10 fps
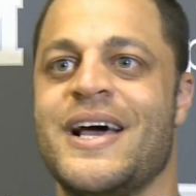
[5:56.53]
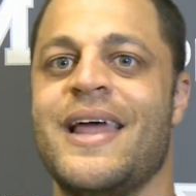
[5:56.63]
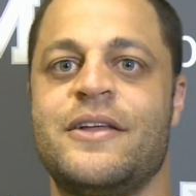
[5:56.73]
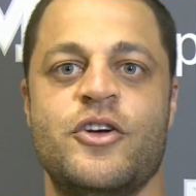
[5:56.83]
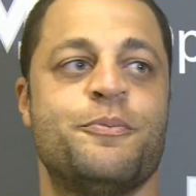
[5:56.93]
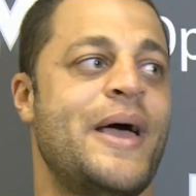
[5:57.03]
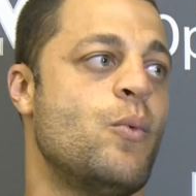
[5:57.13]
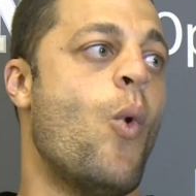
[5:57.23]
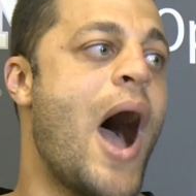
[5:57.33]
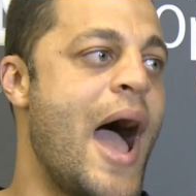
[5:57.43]
I like to
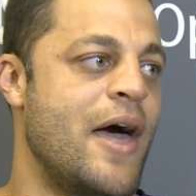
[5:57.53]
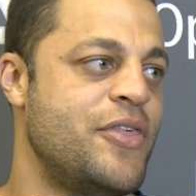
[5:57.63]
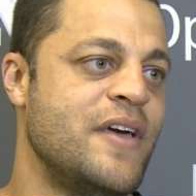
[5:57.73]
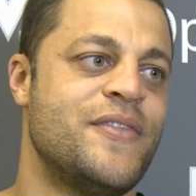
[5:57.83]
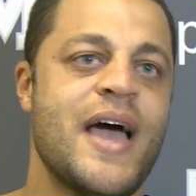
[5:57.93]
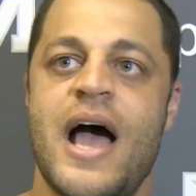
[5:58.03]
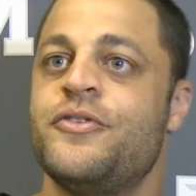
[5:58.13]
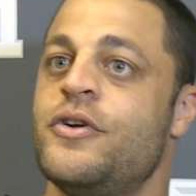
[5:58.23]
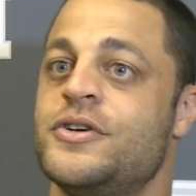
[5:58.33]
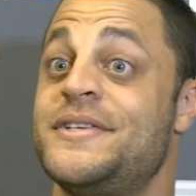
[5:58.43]
explain why. I think if the
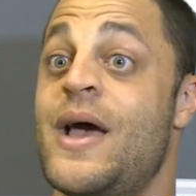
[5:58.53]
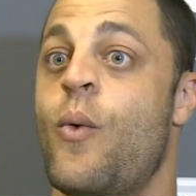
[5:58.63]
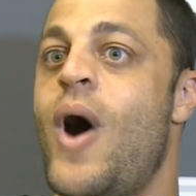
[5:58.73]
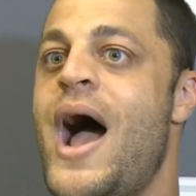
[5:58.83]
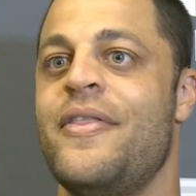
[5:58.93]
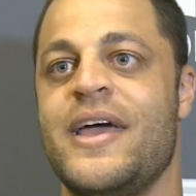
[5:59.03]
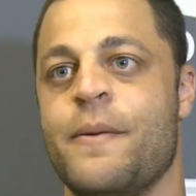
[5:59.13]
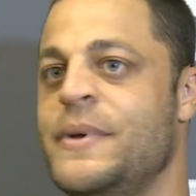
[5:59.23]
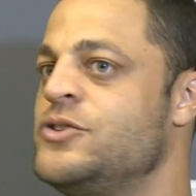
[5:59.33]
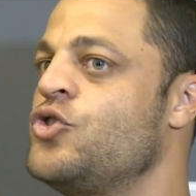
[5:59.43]
guys understand why, they
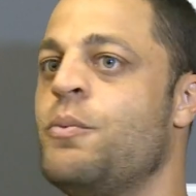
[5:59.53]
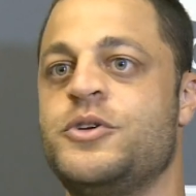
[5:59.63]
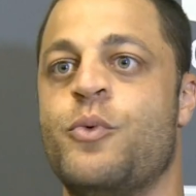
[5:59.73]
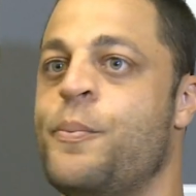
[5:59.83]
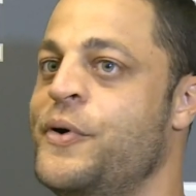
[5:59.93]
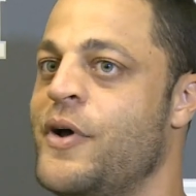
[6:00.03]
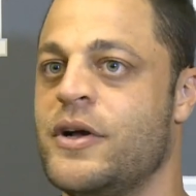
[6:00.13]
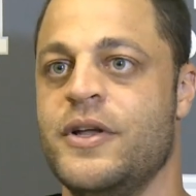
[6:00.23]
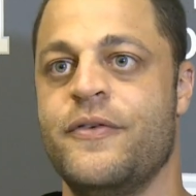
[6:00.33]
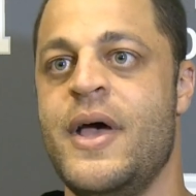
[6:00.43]
can be so much more
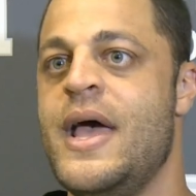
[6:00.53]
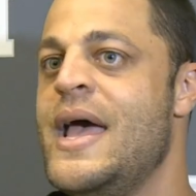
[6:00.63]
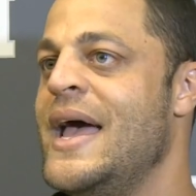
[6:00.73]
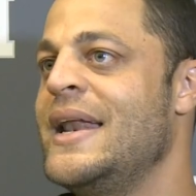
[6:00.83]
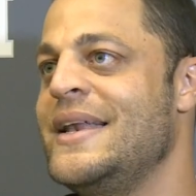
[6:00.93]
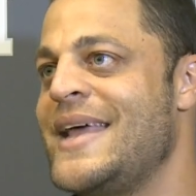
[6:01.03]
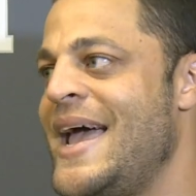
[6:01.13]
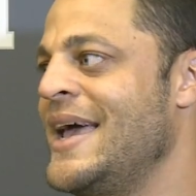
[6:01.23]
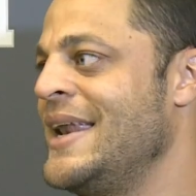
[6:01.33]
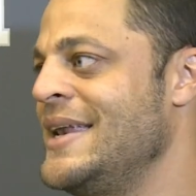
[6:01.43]
productive, and a
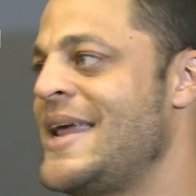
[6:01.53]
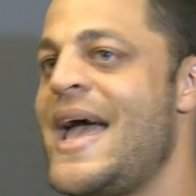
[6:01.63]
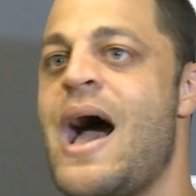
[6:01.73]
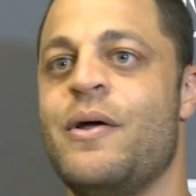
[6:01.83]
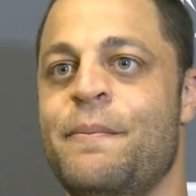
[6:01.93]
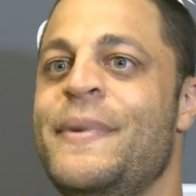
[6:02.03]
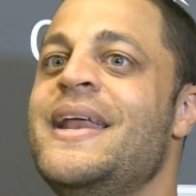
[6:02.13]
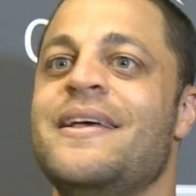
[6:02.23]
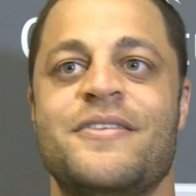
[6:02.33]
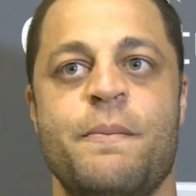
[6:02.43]
day in and day out, and
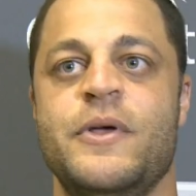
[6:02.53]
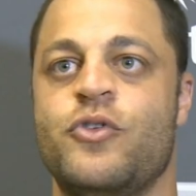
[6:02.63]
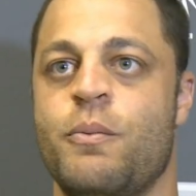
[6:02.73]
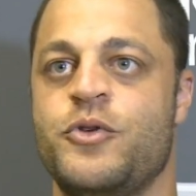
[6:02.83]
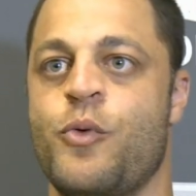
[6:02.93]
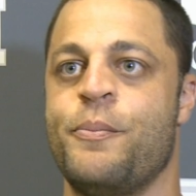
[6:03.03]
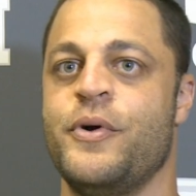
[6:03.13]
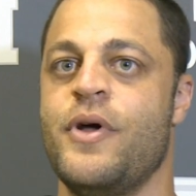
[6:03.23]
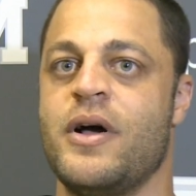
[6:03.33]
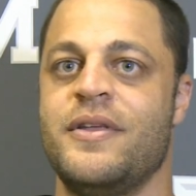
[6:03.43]
meetings can be so much
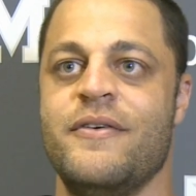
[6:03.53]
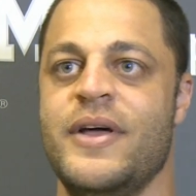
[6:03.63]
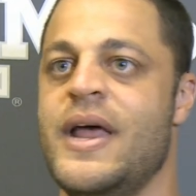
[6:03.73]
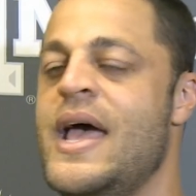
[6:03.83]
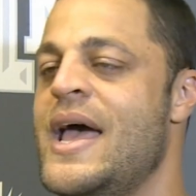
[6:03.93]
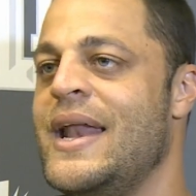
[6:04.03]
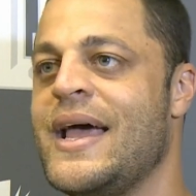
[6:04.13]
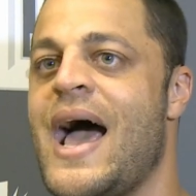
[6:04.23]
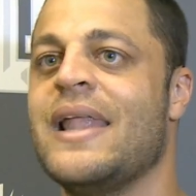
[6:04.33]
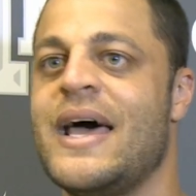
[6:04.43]
productive. And, and a
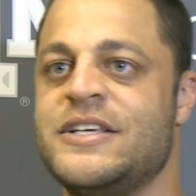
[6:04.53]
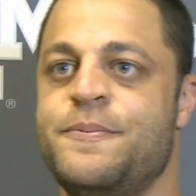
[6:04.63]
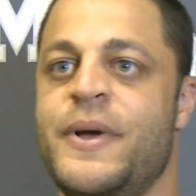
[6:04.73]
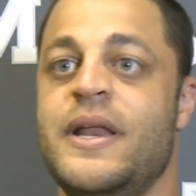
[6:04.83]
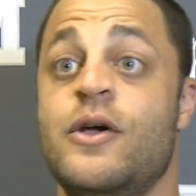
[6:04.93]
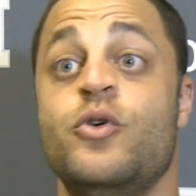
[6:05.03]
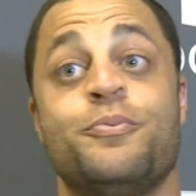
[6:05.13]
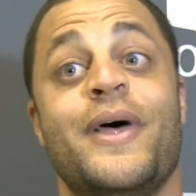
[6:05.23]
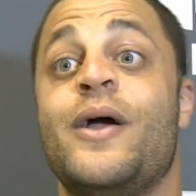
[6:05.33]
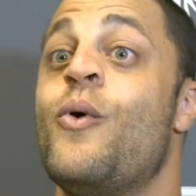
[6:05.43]
guy like Speedy, who's
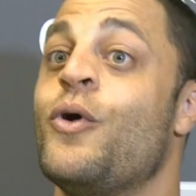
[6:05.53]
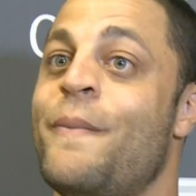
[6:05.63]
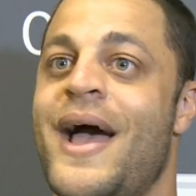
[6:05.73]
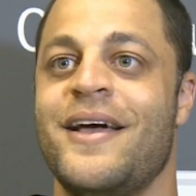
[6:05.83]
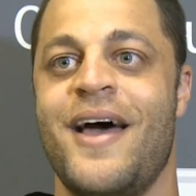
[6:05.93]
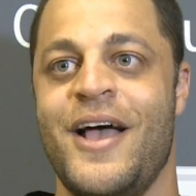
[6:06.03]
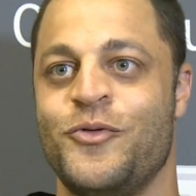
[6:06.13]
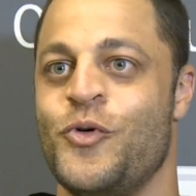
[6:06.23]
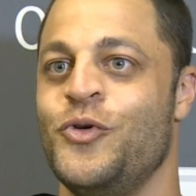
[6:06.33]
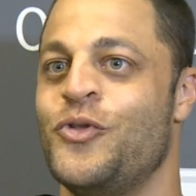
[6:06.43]
played quarterback in high
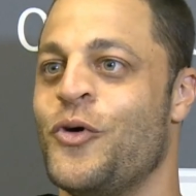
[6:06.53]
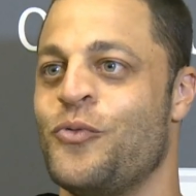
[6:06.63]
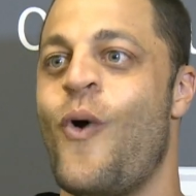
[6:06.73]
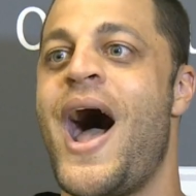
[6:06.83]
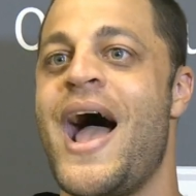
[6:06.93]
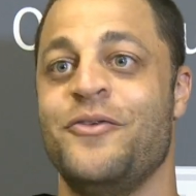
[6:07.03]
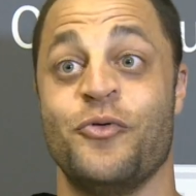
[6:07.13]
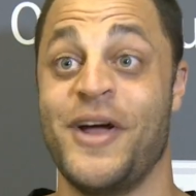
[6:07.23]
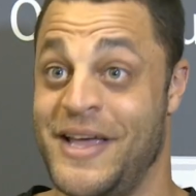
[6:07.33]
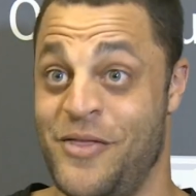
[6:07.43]
school, those whys,
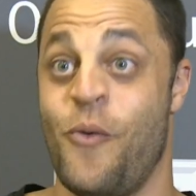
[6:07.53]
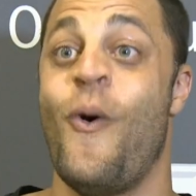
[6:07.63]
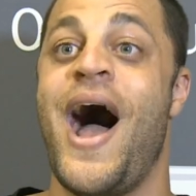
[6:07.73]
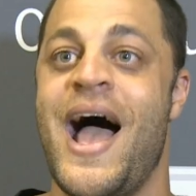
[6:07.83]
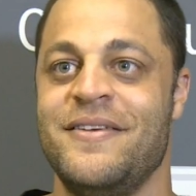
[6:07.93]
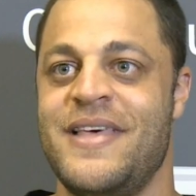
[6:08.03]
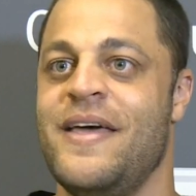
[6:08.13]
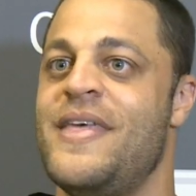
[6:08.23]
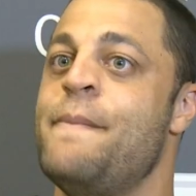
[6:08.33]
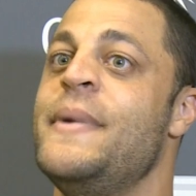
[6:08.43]
Ricky, the whys, they,
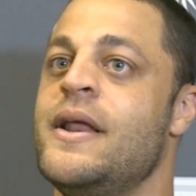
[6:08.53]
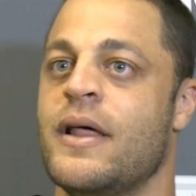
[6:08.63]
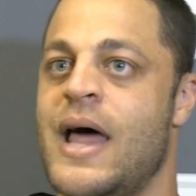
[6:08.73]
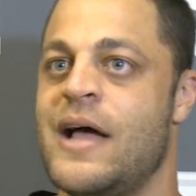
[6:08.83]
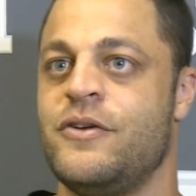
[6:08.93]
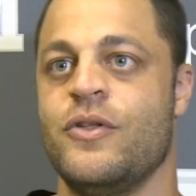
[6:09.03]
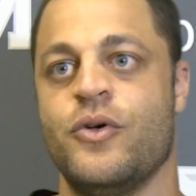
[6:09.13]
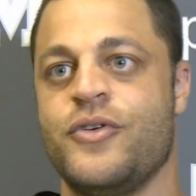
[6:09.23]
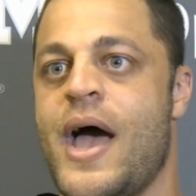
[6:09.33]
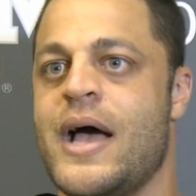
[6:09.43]
they mean a lot to
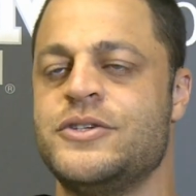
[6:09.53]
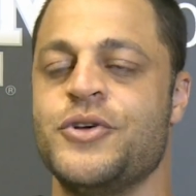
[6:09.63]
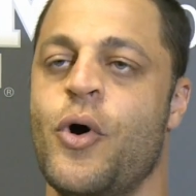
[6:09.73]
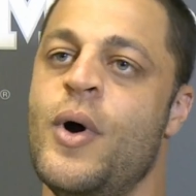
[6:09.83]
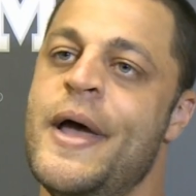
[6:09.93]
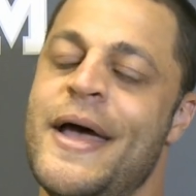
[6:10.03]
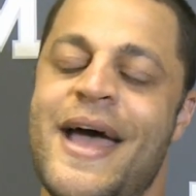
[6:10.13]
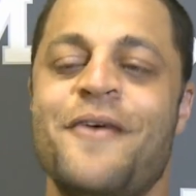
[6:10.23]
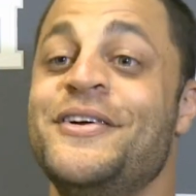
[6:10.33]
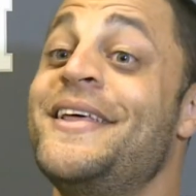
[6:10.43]
those guys. So
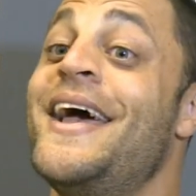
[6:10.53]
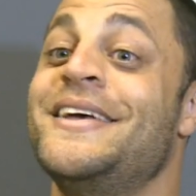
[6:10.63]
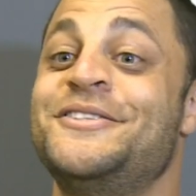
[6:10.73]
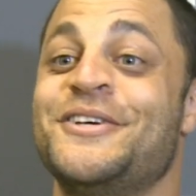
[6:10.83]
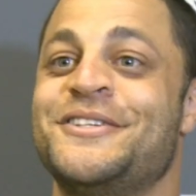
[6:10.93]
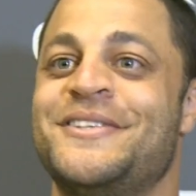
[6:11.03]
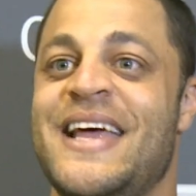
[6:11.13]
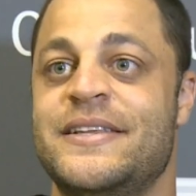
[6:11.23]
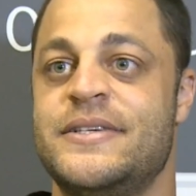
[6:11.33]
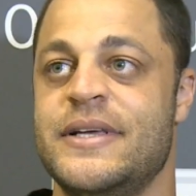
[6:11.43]
every day is just,
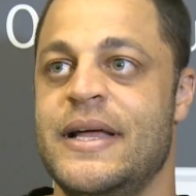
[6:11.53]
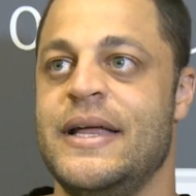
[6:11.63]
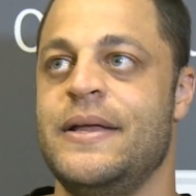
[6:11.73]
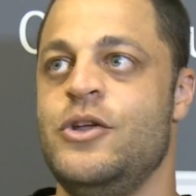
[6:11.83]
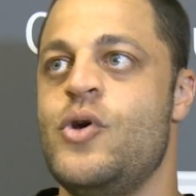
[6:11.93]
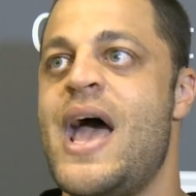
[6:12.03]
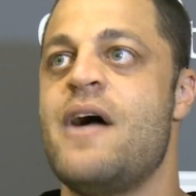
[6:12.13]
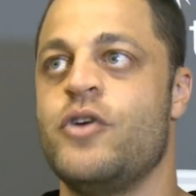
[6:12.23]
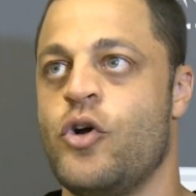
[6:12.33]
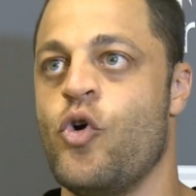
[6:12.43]
it's you
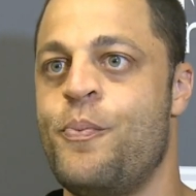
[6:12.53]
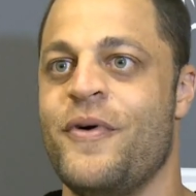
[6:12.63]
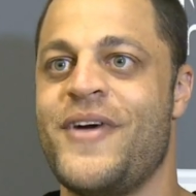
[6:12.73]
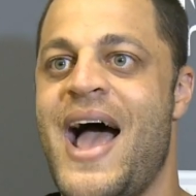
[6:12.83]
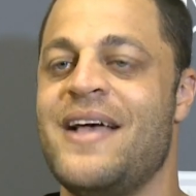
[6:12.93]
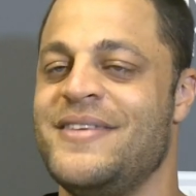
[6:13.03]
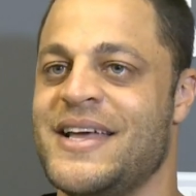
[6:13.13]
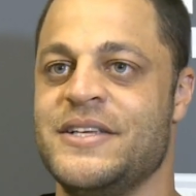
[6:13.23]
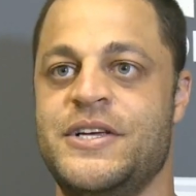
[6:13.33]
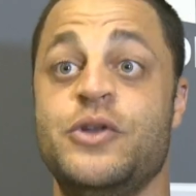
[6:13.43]
have a group of guys that
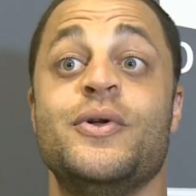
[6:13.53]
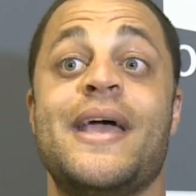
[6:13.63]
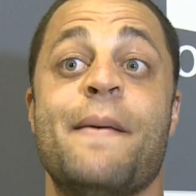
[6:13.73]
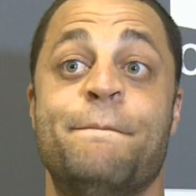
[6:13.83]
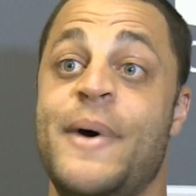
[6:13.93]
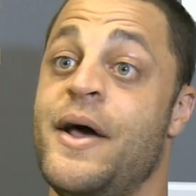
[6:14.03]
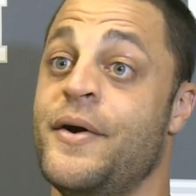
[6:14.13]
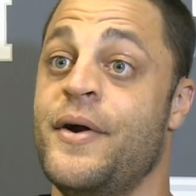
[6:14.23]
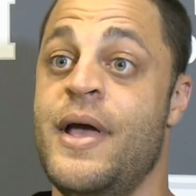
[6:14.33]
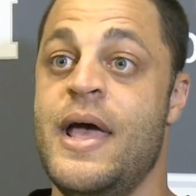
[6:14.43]
continue to get better